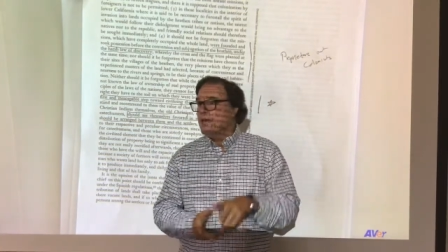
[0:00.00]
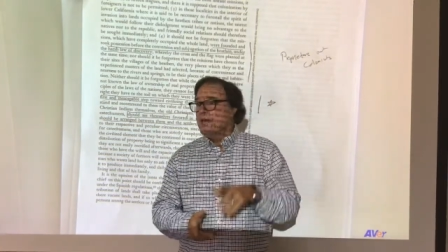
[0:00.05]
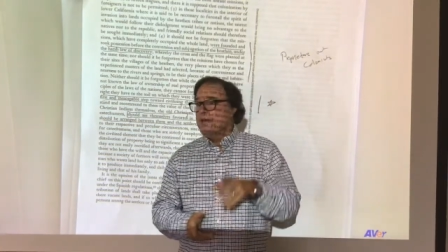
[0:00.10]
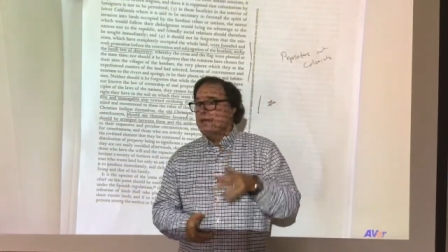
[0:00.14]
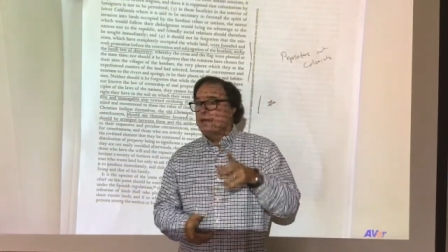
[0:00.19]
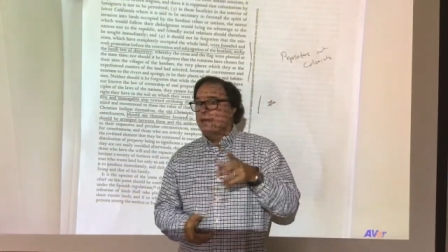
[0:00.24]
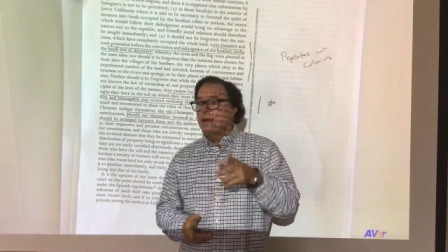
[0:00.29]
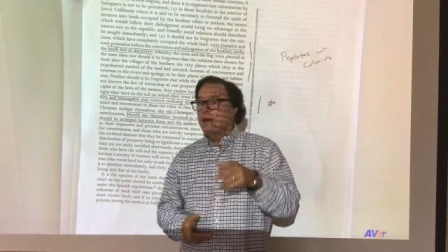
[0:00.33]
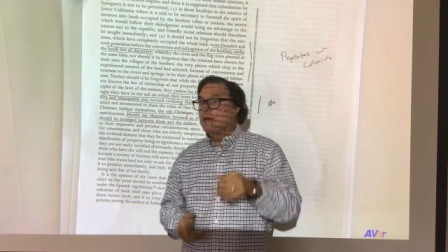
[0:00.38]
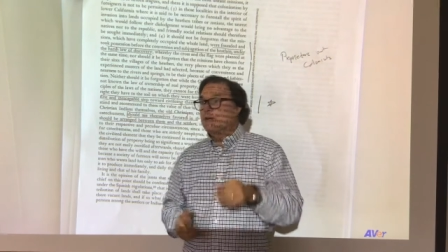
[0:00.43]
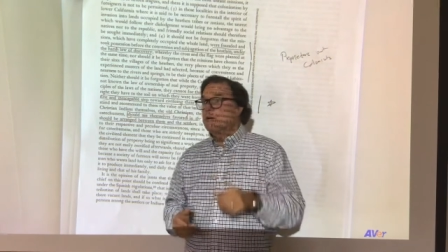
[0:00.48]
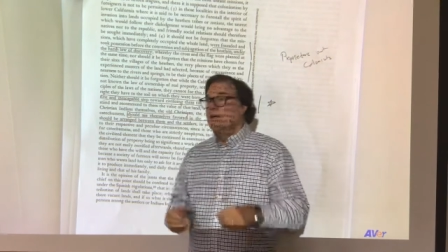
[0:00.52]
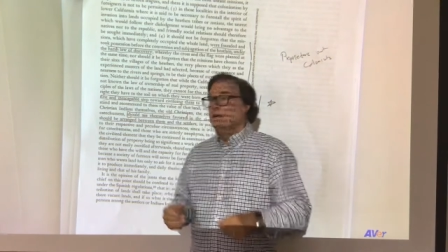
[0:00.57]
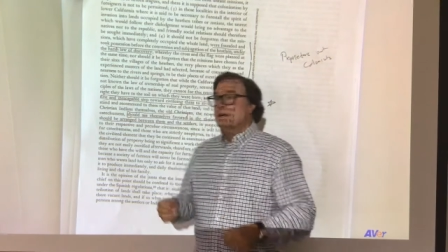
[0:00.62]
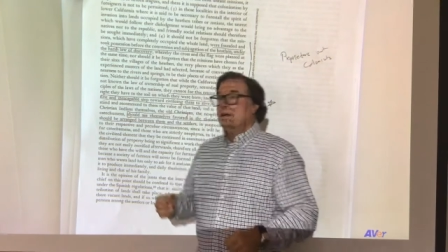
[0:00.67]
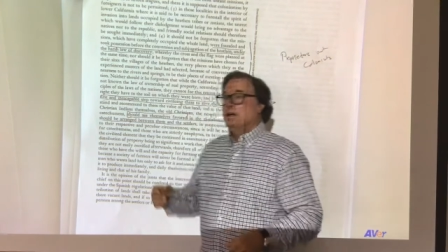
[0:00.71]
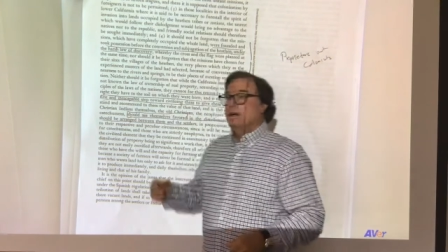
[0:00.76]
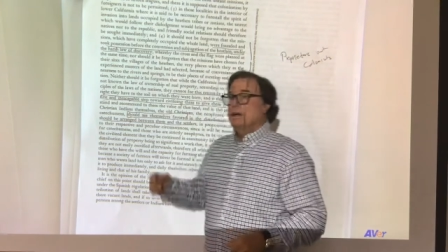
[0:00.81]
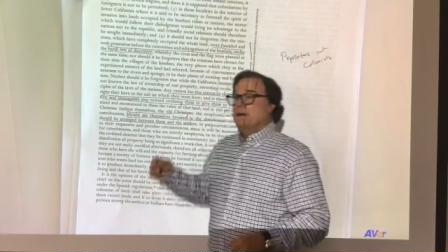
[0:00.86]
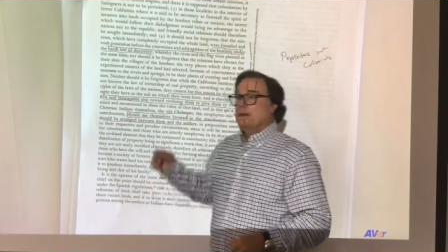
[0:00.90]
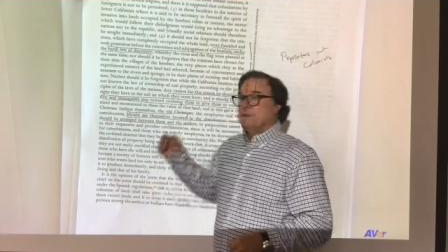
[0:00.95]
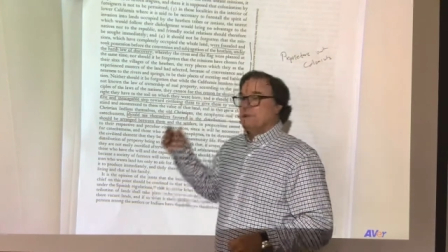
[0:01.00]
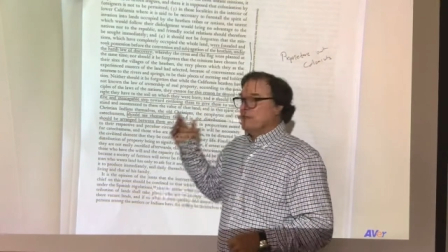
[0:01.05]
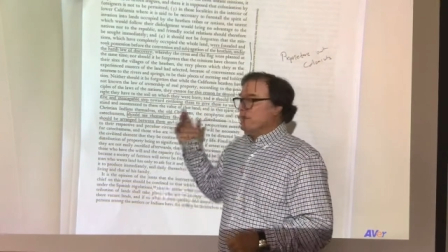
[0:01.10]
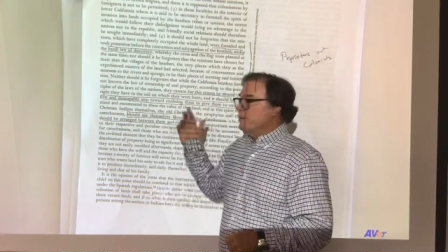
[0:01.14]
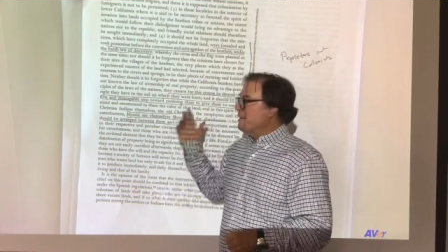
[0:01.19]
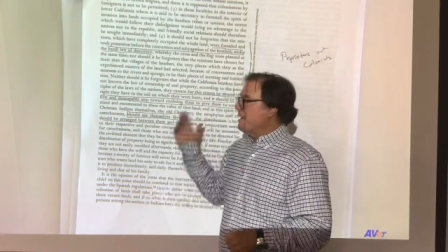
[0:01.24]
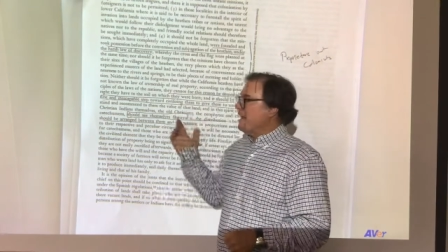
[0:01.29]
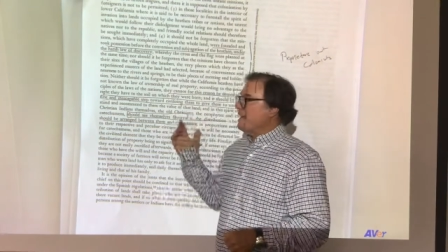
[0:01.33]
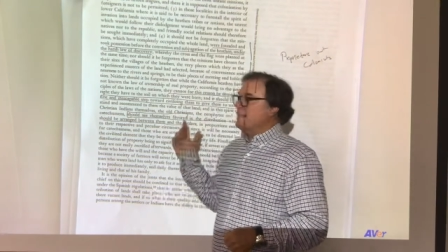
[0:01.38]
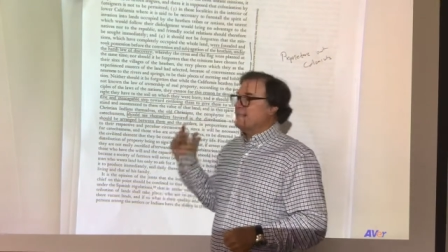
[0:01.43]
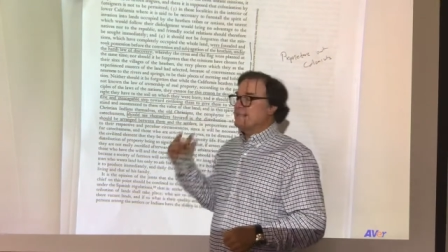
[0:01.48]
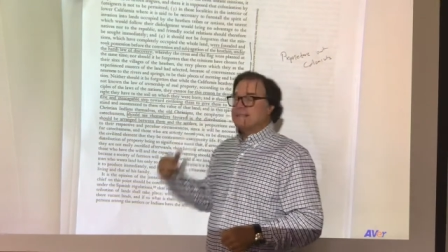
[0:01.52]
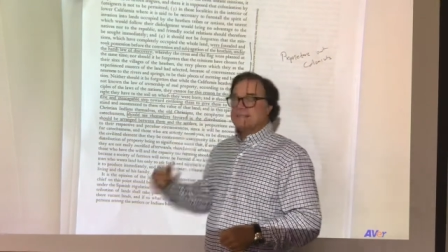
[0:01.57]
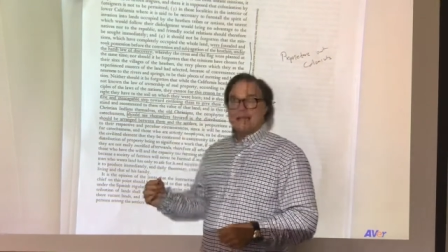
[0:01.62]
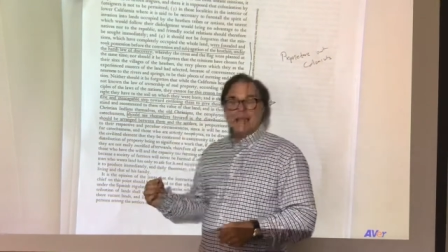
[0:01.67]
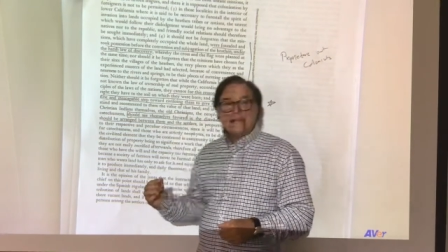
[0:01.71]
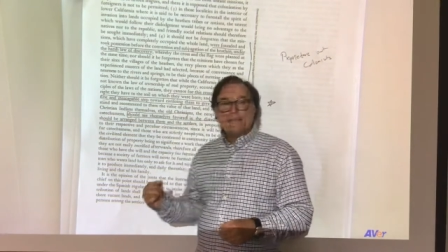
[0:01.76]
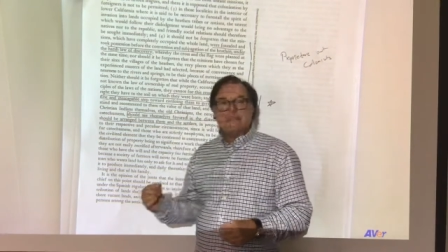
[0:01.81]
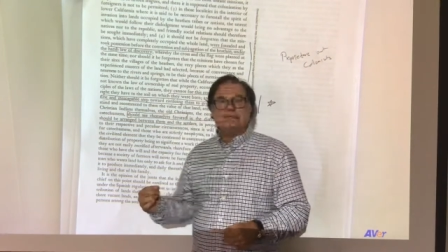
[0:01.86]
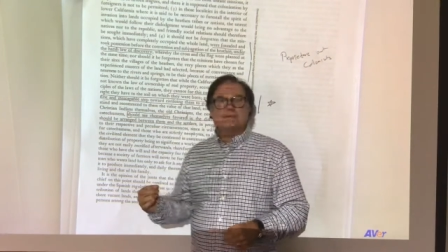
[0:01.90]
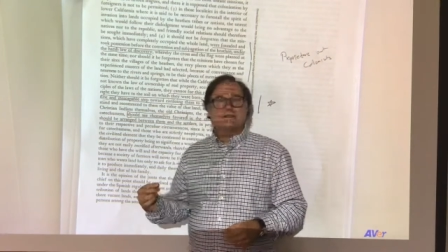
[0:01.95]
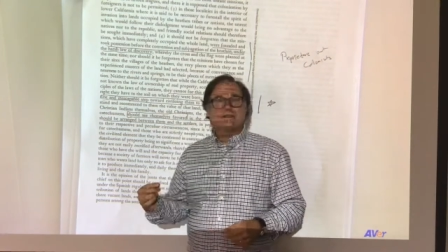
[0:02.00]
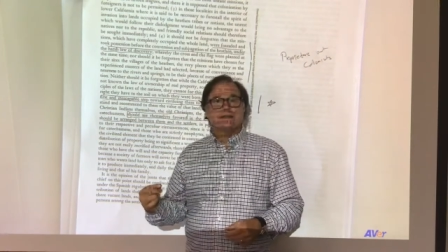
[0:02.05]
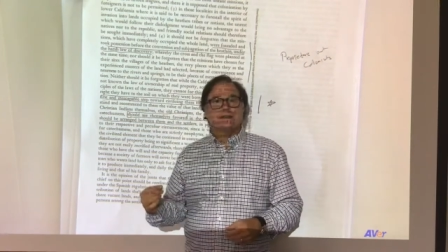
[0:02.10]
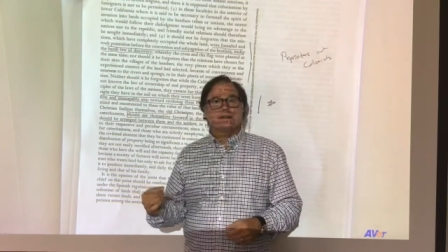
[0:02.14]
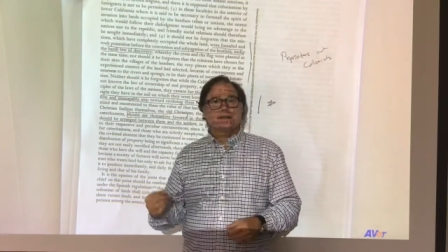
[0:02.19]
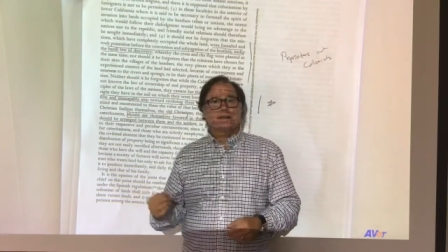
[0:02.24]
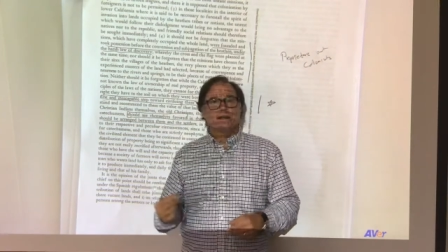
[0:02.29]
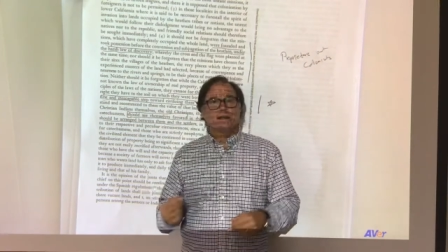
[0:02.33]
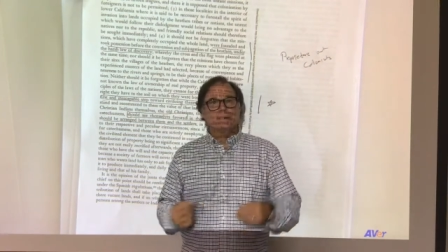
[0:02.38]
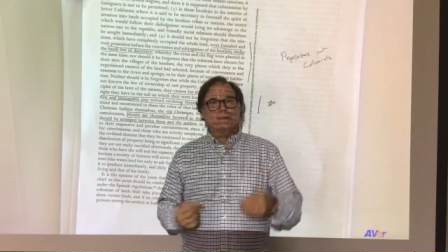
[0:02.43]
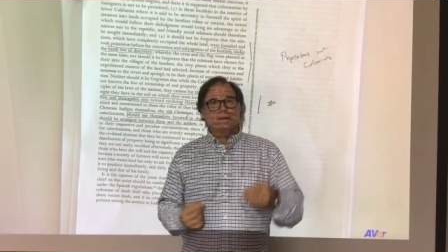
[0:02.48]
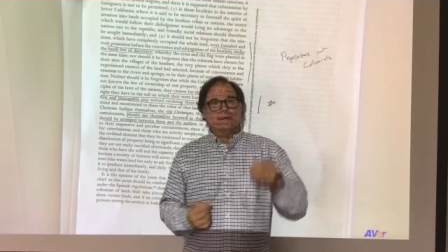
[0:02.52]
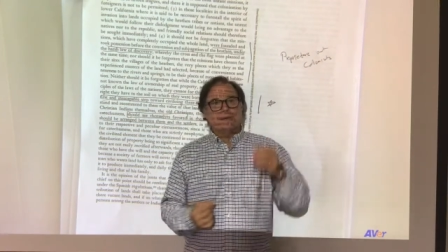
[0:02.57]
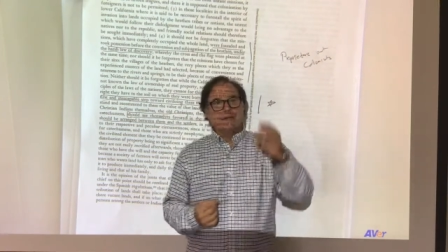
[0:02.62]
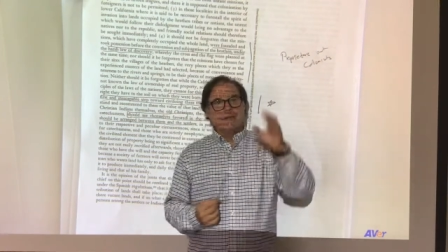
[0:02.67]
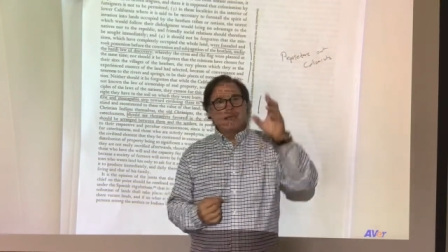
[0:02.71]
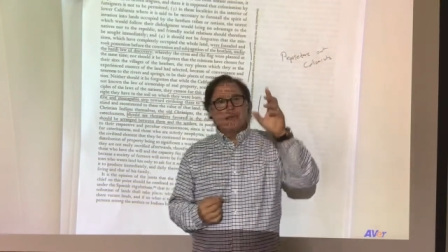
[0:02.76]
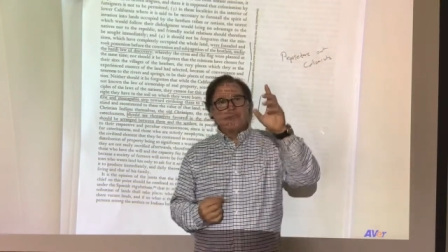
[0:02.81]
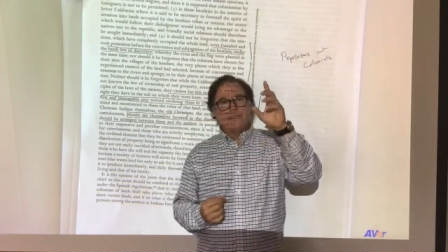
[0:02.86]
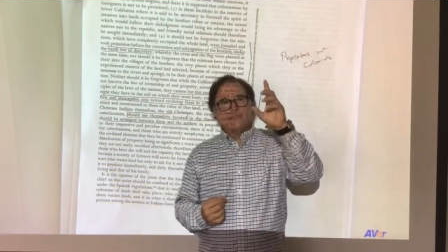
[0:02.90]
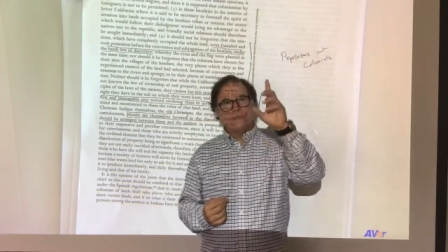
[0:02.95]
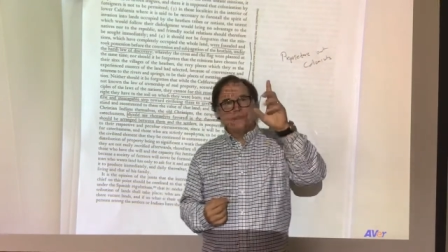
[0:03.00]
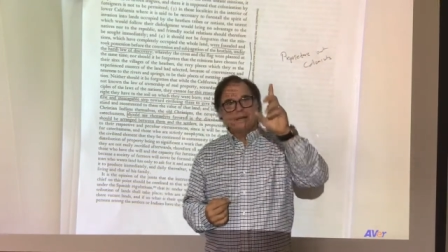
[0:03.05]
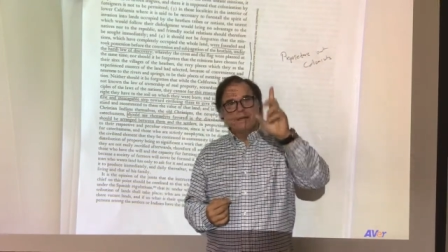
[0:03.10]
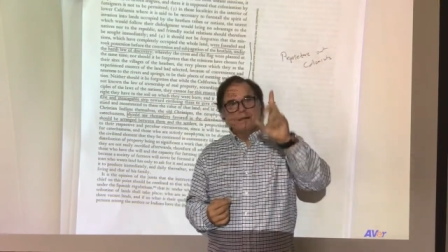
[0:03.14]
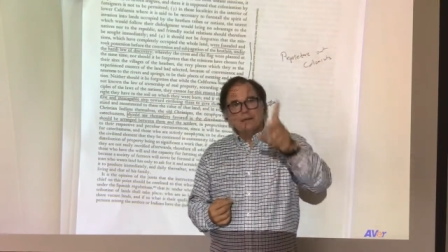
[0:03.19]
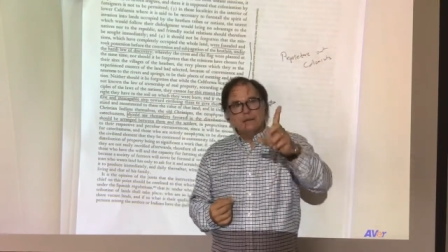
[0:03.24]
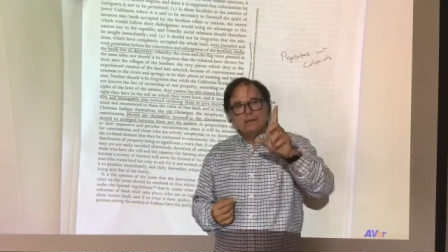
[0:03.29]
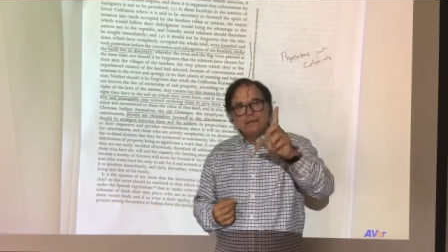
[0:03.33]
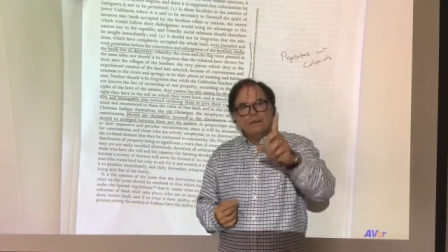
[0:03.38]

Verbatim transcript: Now, the United States is going to come in and the